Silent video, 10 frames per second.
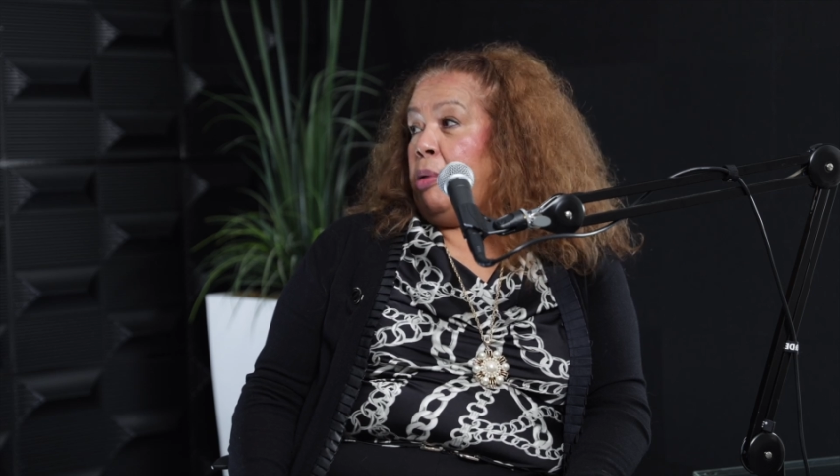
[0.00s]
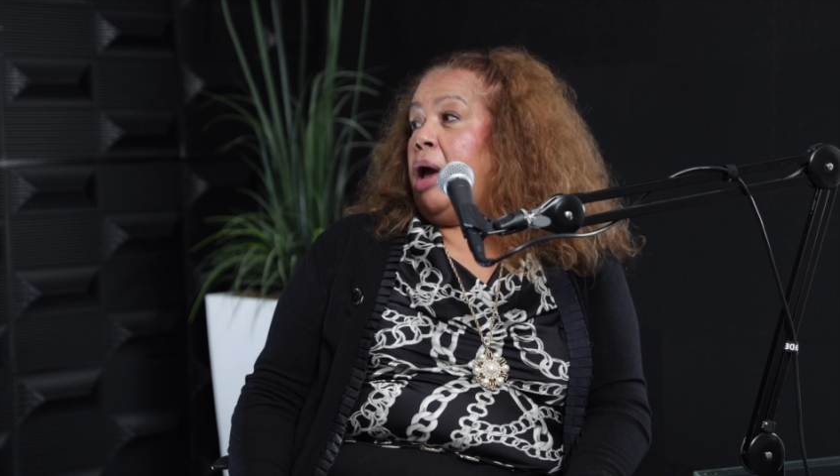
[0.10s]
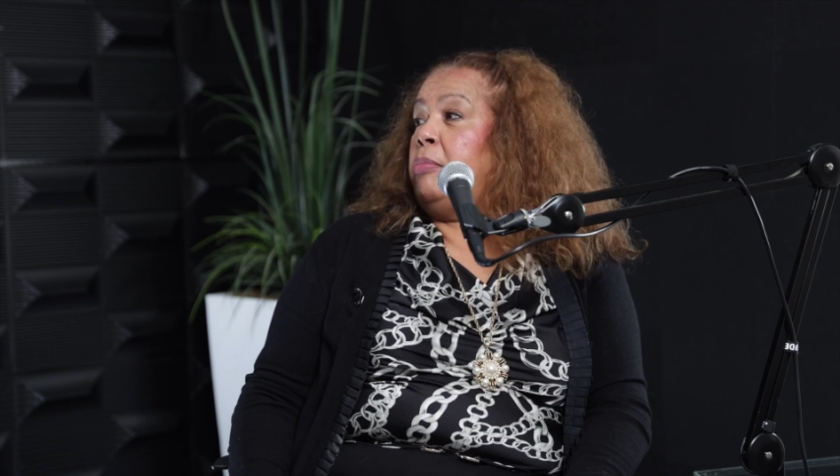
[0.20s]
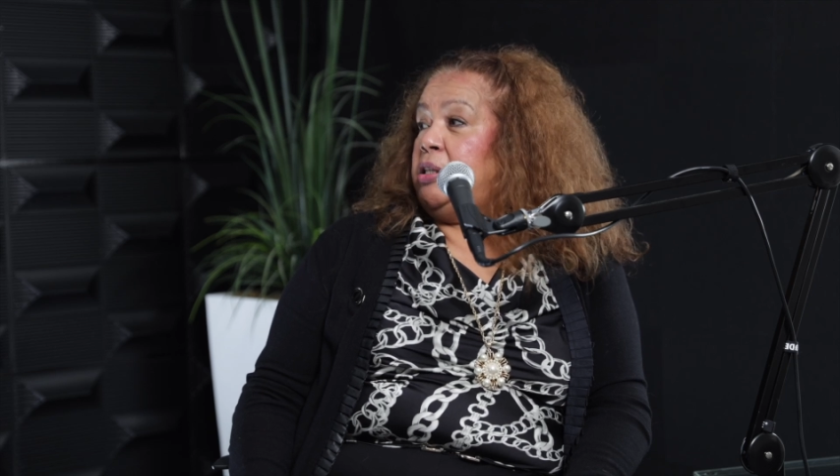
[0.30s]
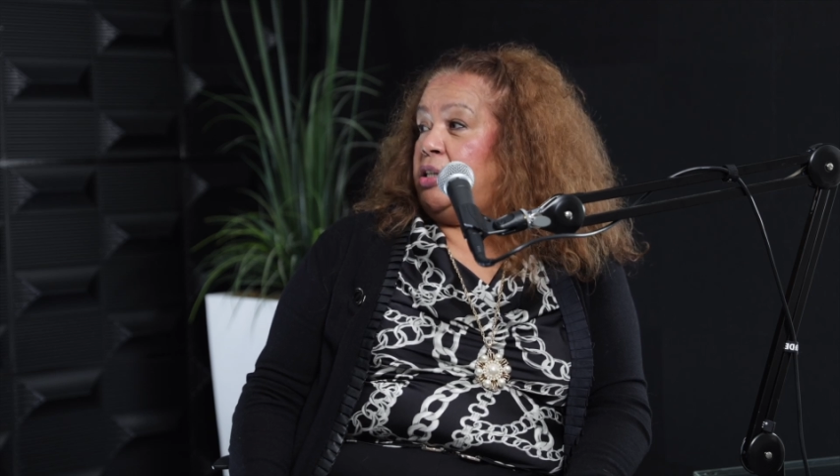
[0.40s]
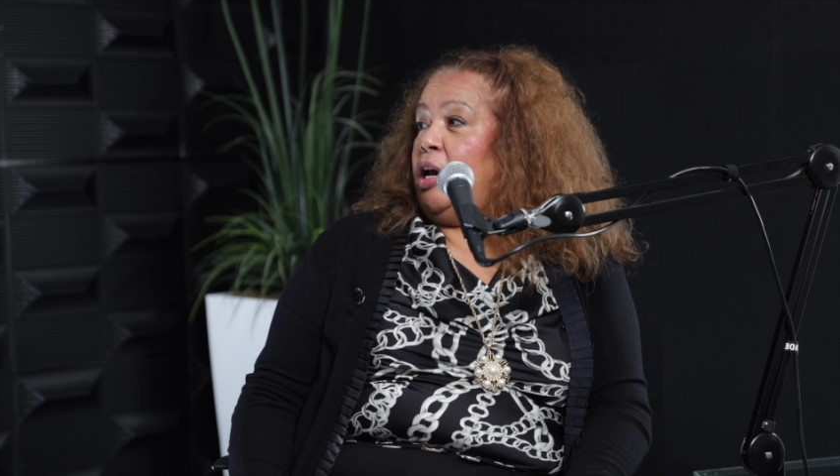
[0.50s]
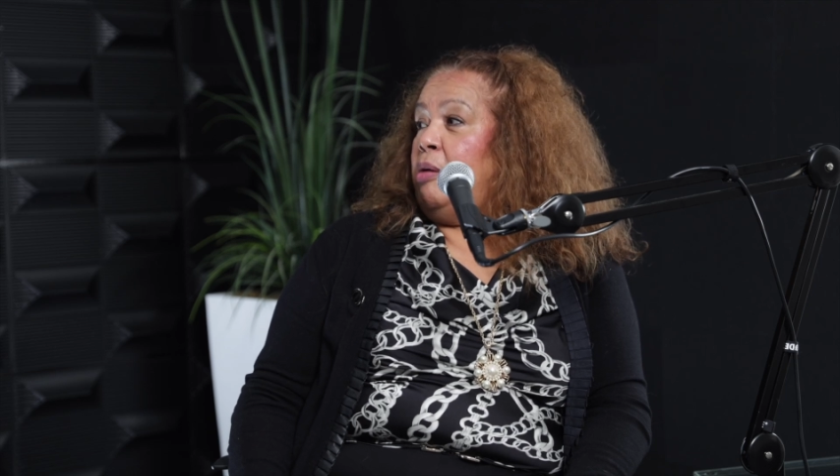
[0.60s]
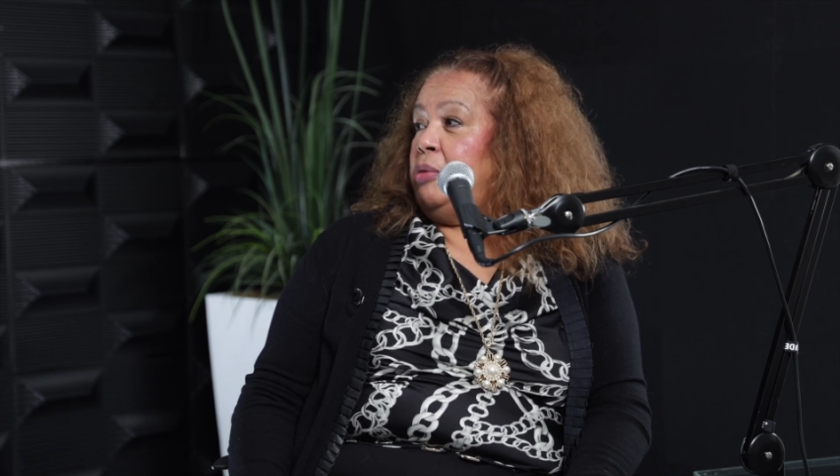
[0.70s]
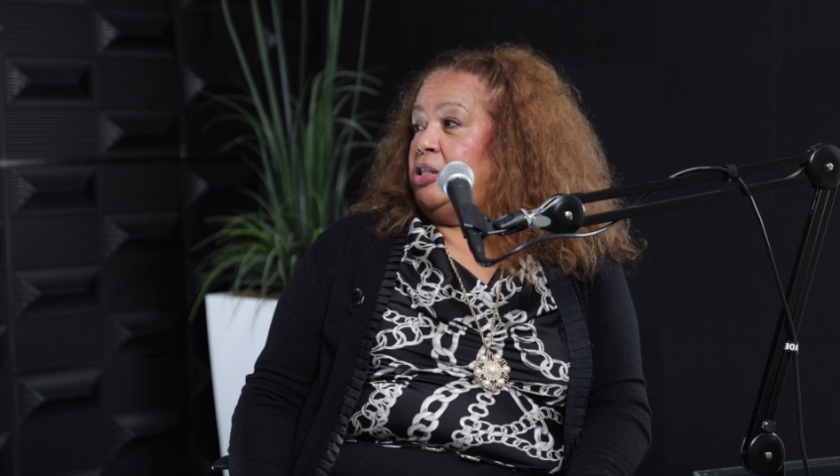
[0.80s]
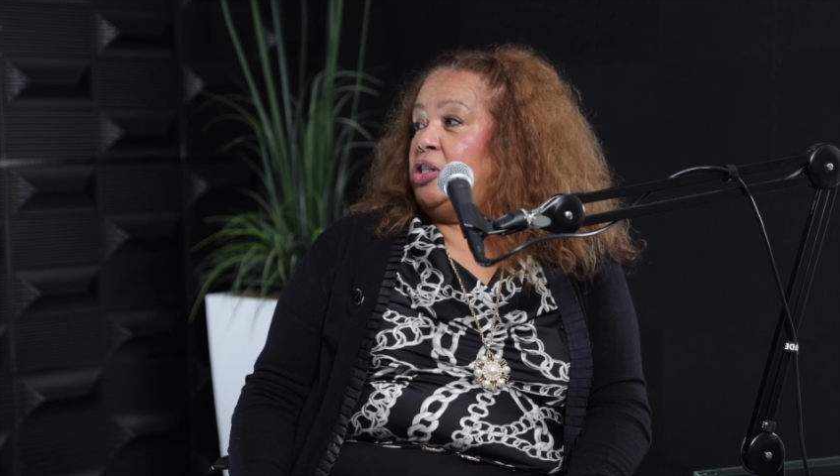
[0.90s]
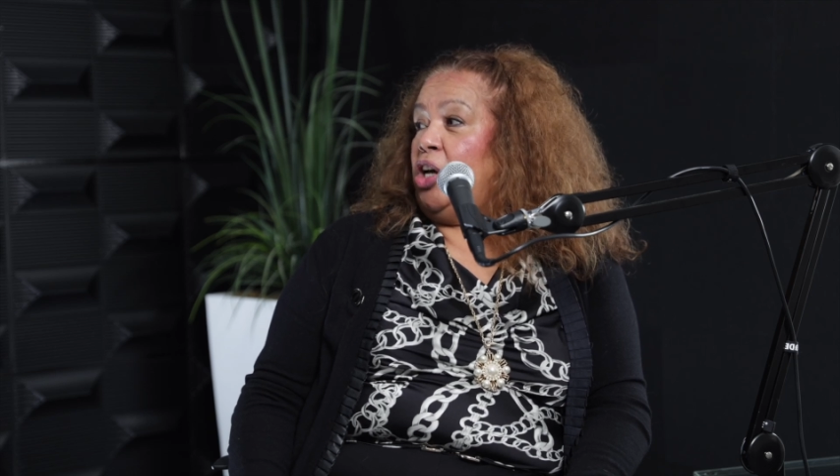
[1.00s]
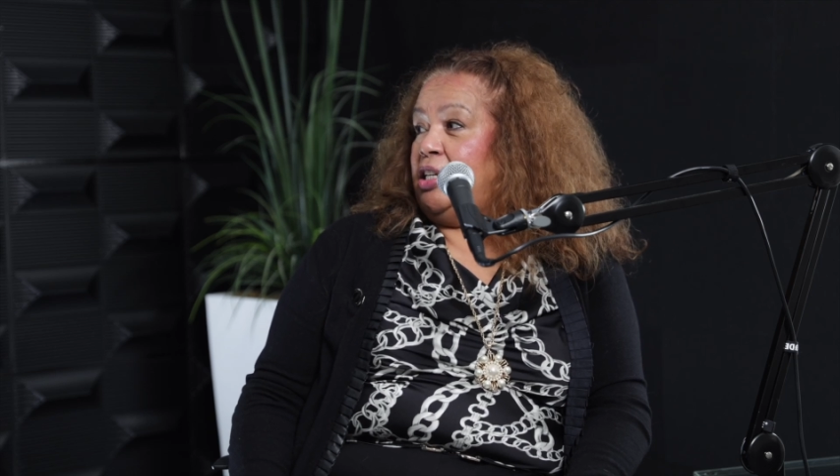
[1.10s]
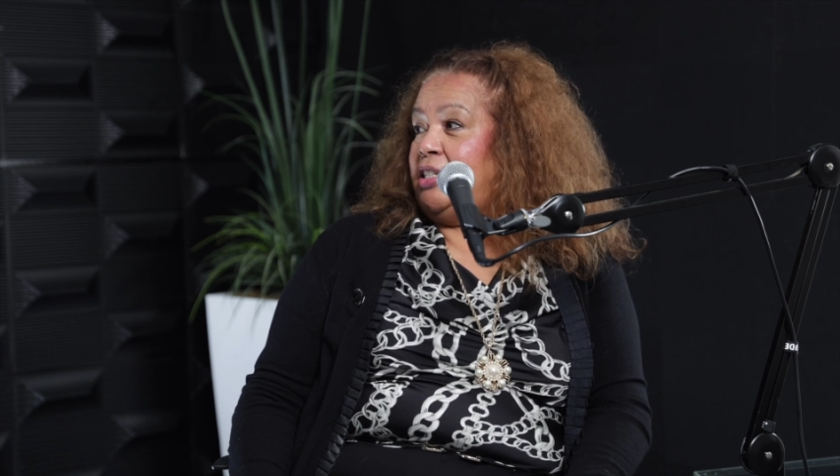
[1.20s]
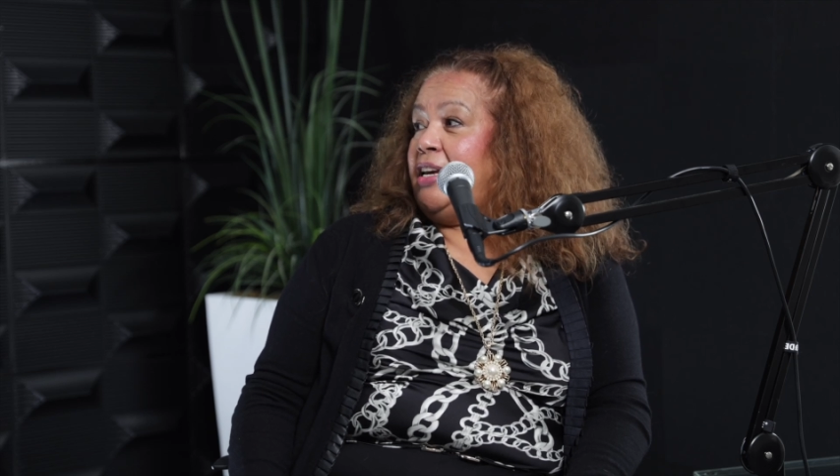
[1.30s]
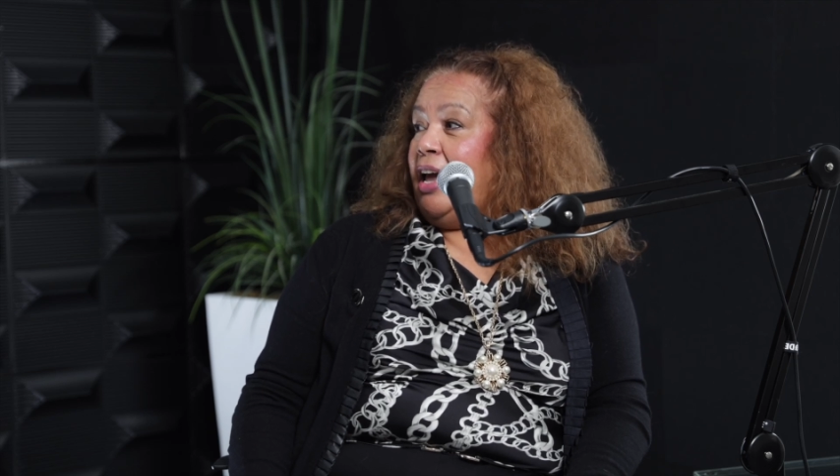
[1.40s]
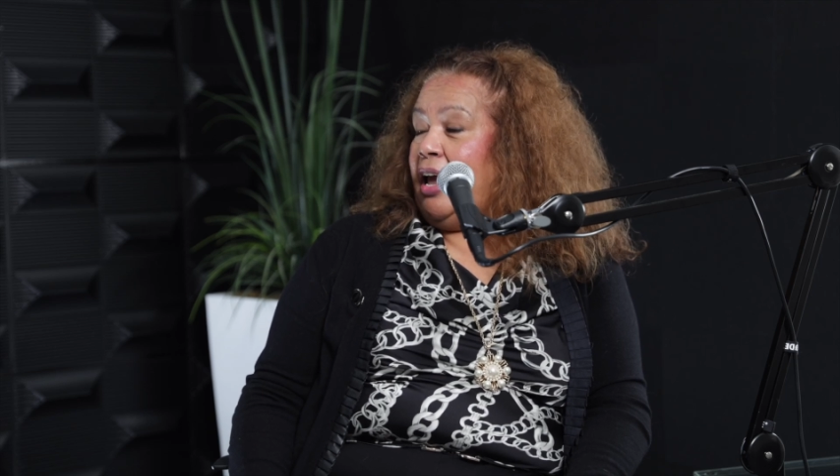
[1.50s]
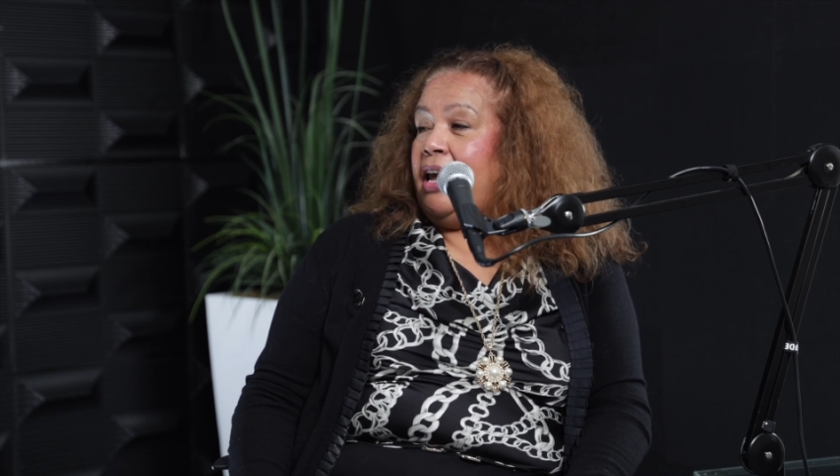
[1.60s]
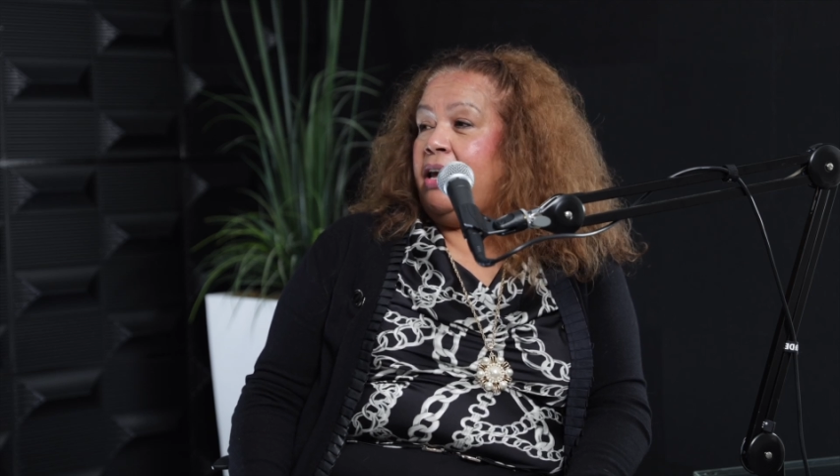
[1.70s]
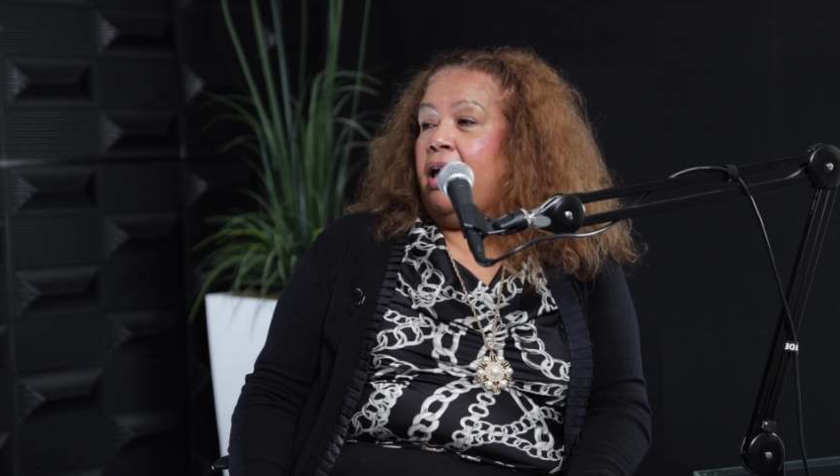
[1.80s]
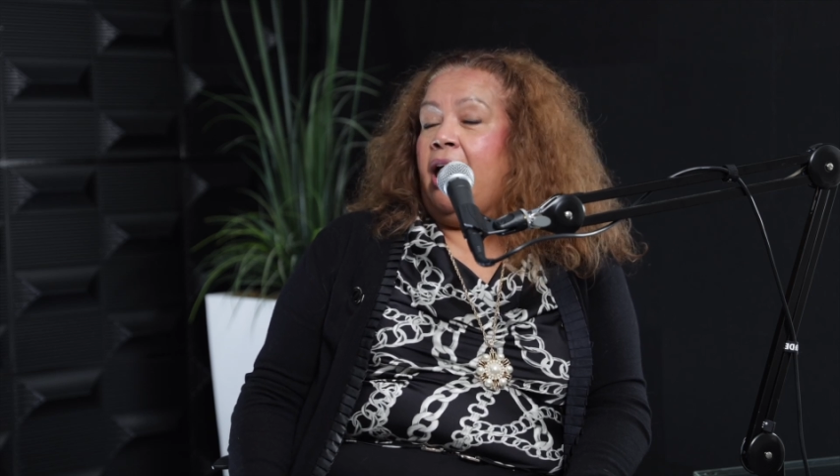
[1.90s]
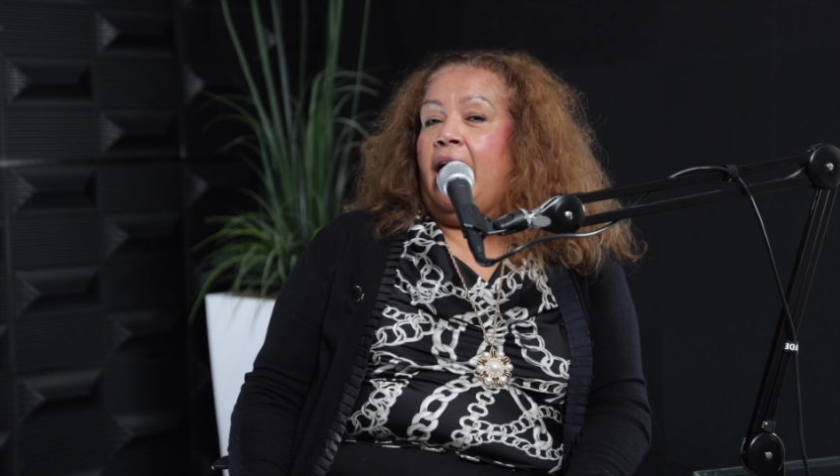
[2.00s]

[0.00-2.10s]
pamelasimons.ca,